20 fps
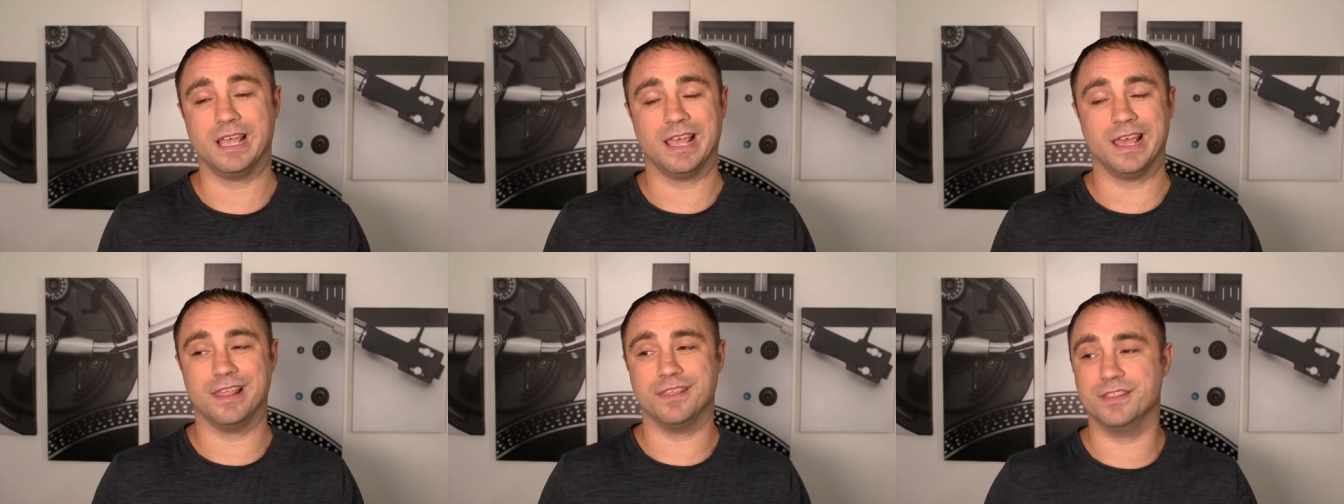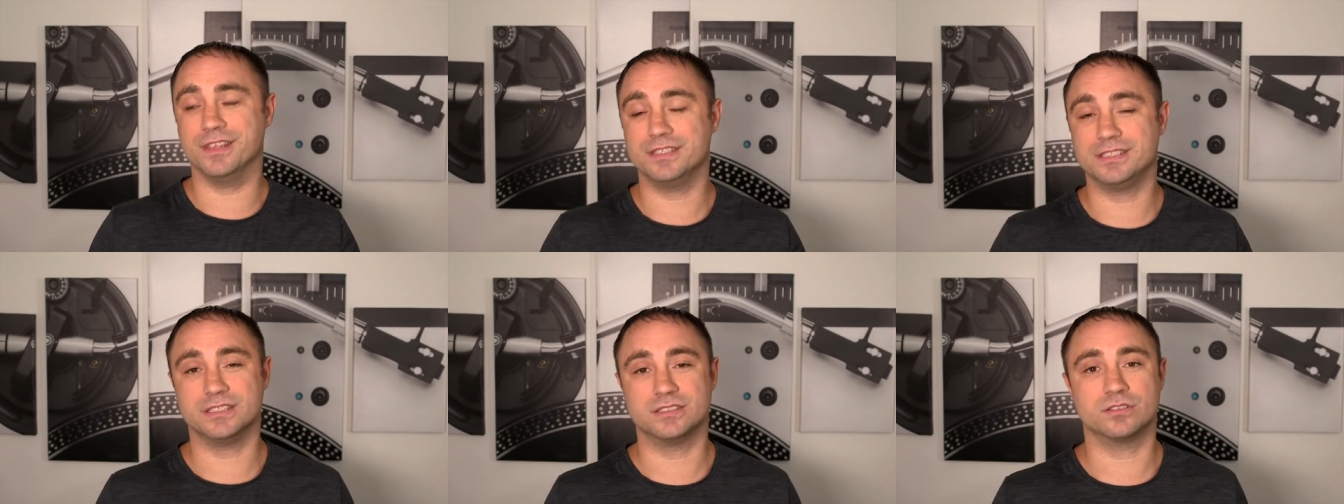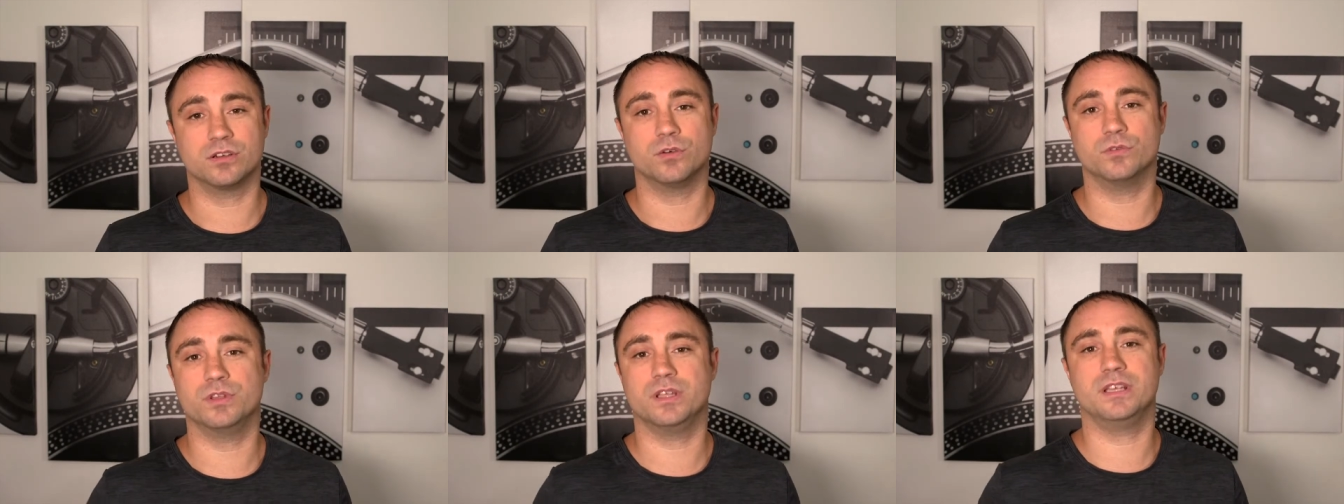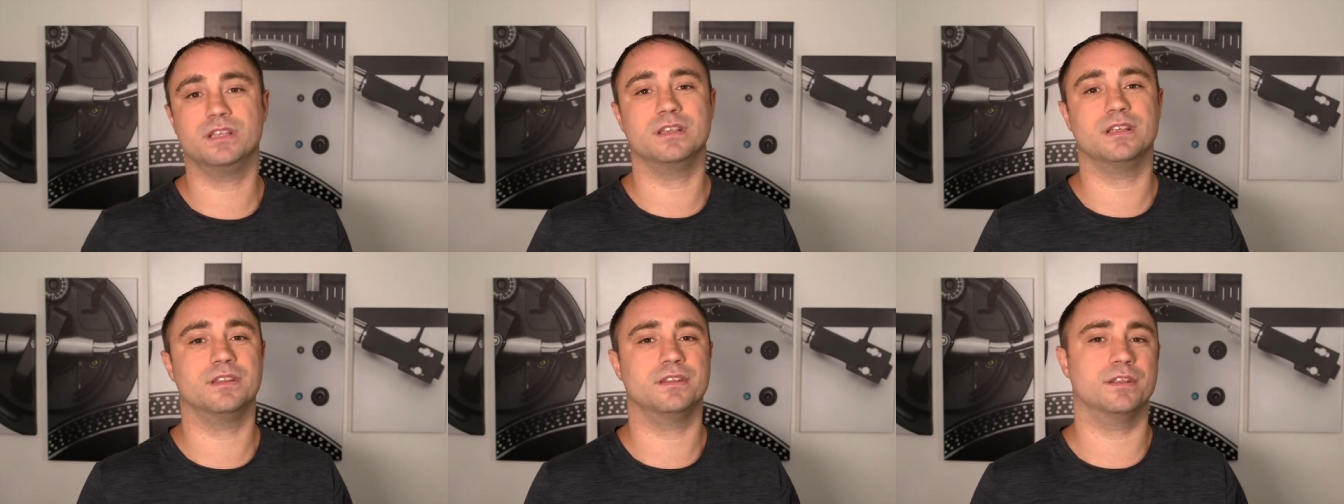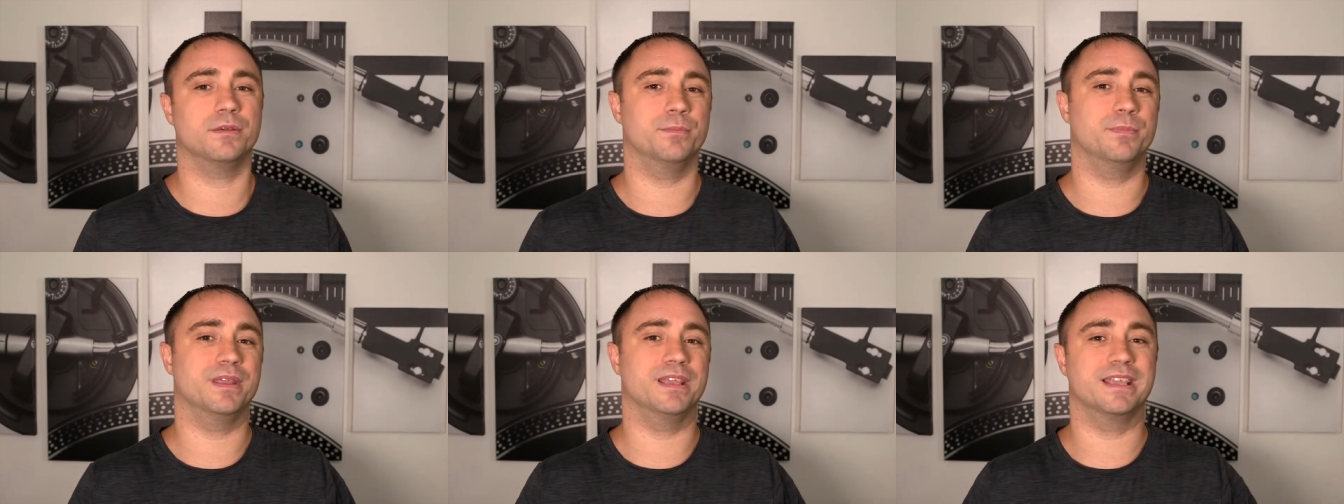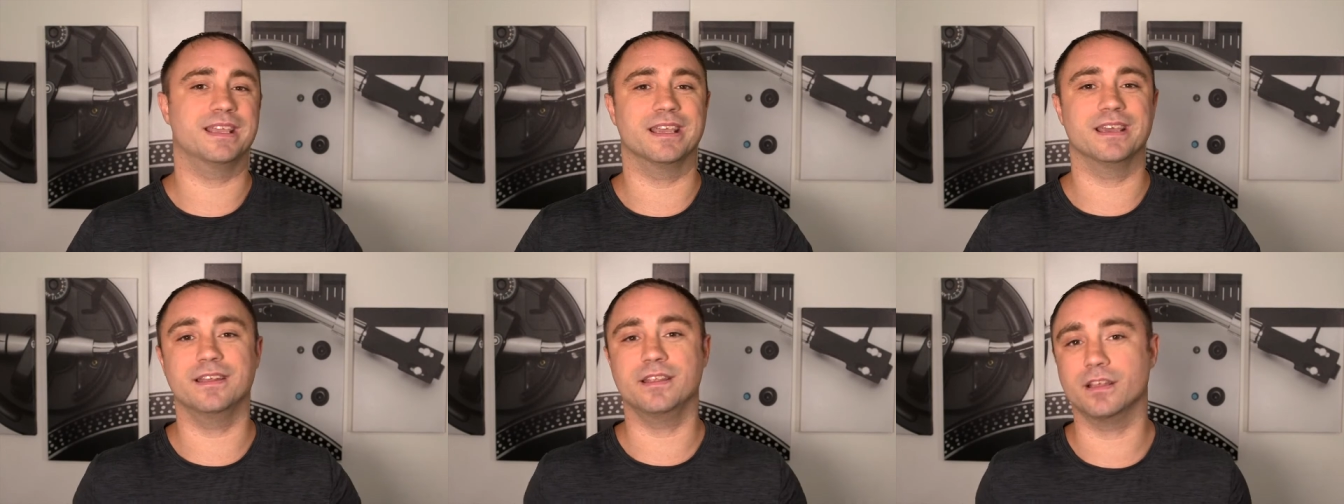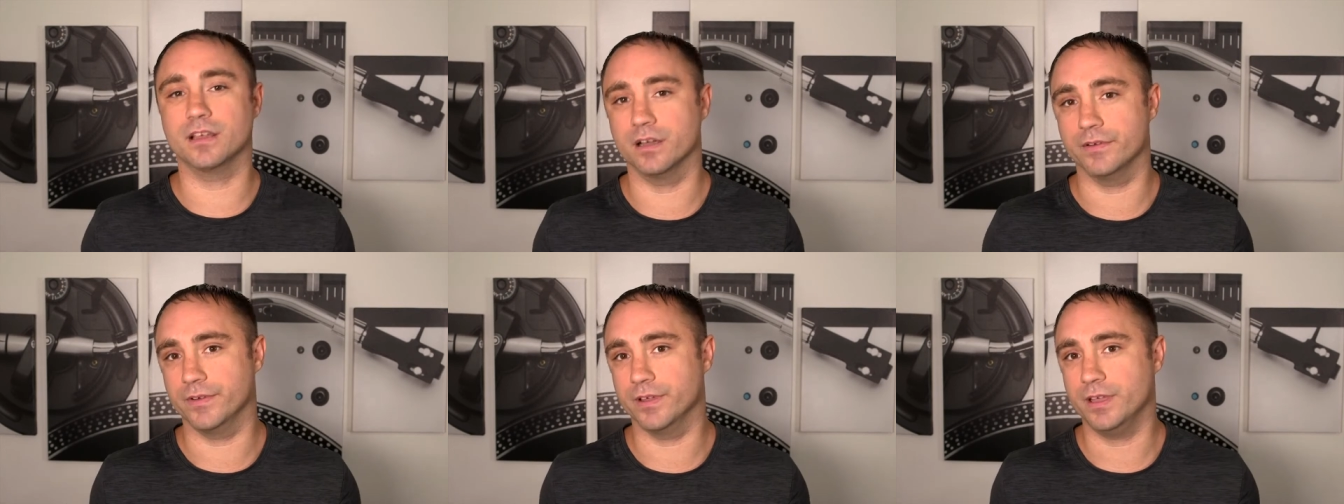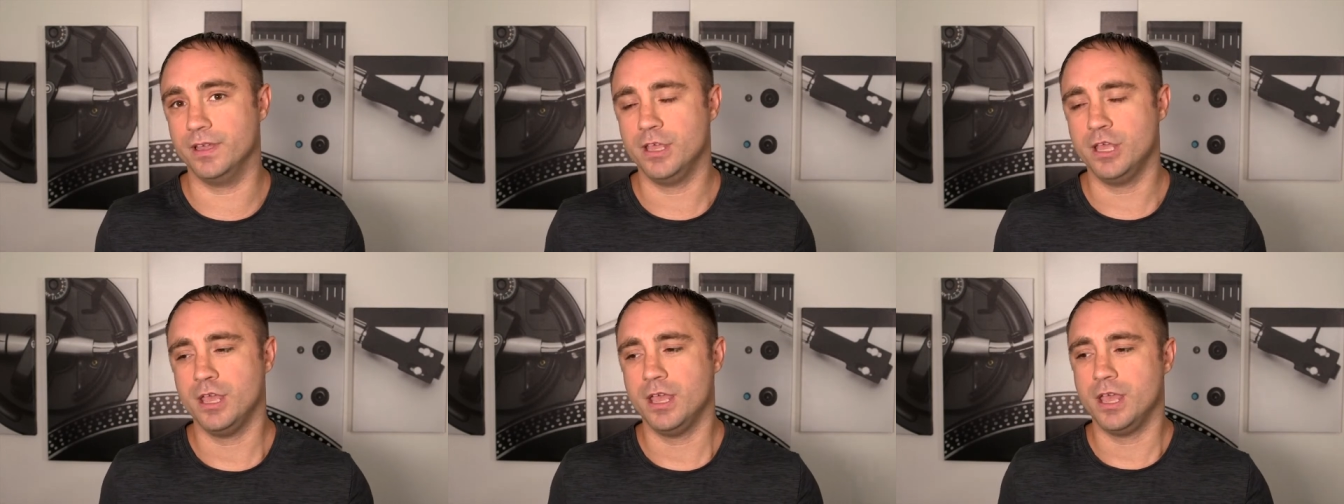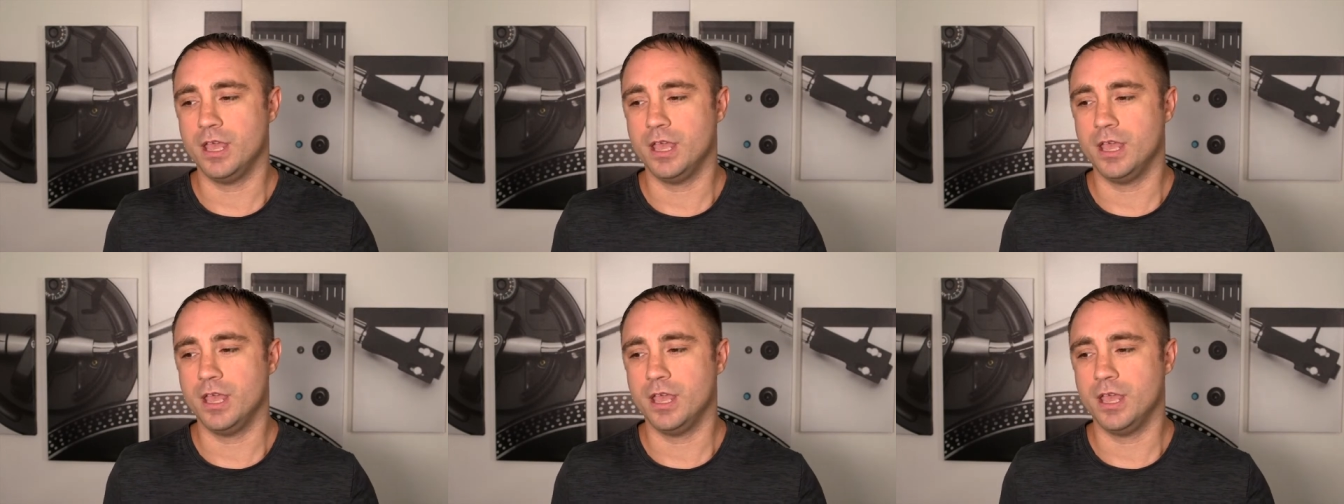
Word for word: and this is only the beginning of it.